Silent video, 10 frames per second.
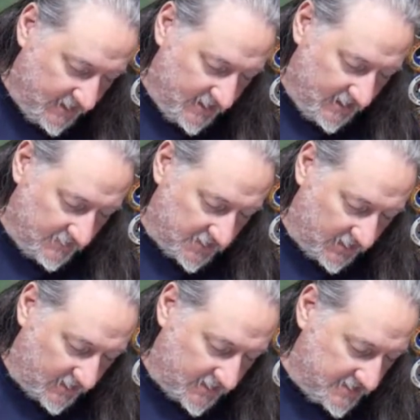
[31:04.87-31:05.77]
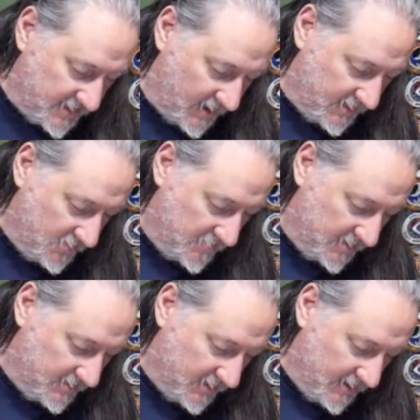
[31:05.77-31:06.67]
If the cleric is not
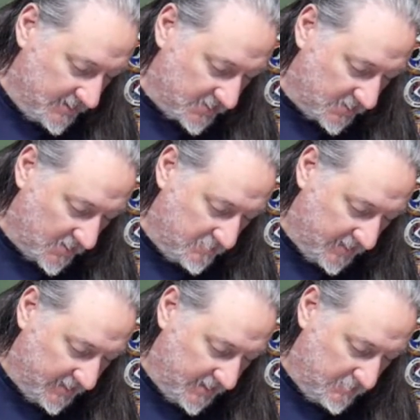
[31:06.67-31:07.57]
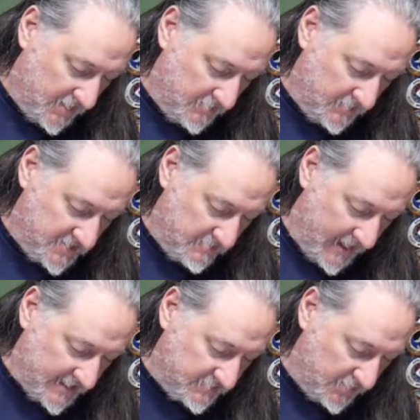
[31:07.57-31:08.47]
human, his or her ability minimums and
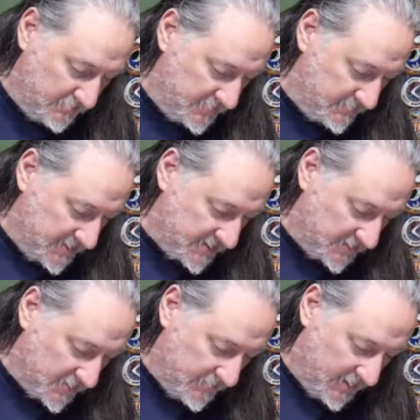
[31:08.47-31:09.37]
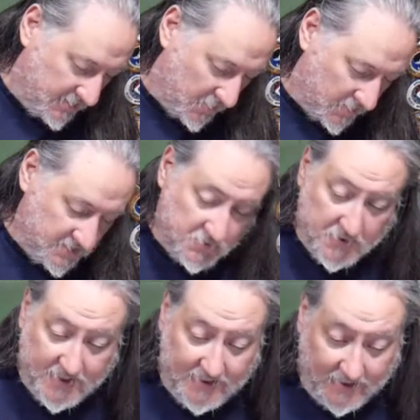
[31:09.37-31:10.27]
maximums must also be in accordance
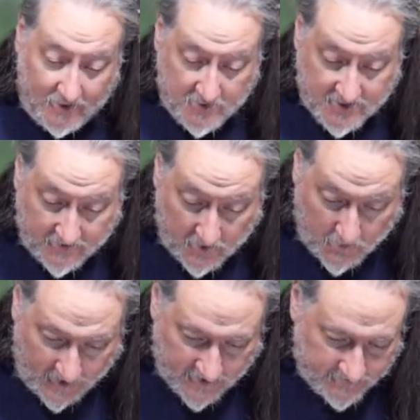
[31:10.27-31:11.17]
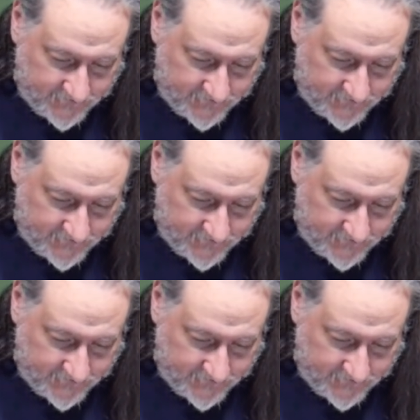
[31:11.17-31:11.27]
within the limits of their race.